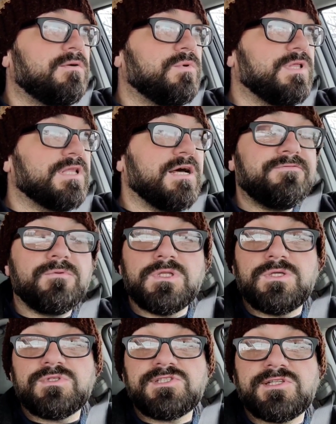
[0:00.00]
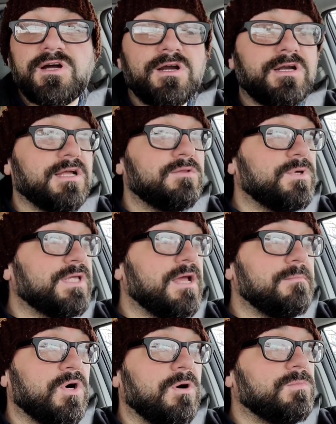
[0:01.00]
We left when it was dark, and we
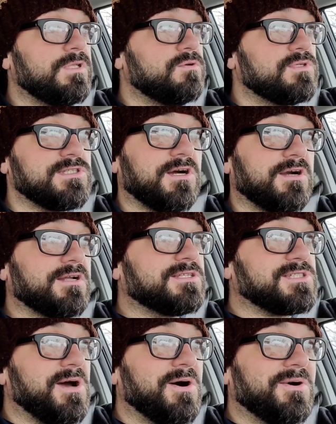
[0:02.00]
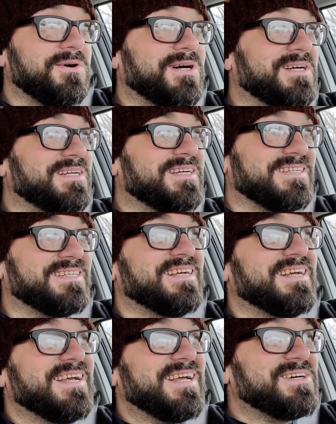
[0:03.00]
came home when it was dark. So it
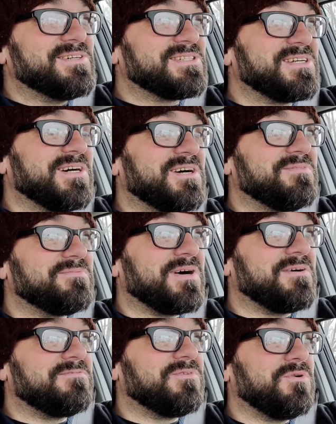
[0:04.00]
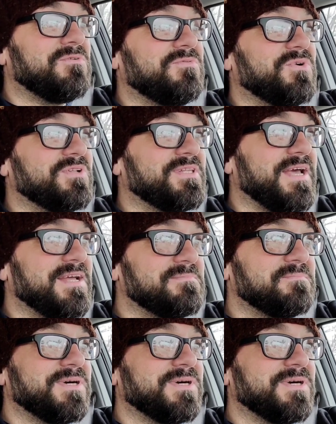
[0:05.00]
was a full day.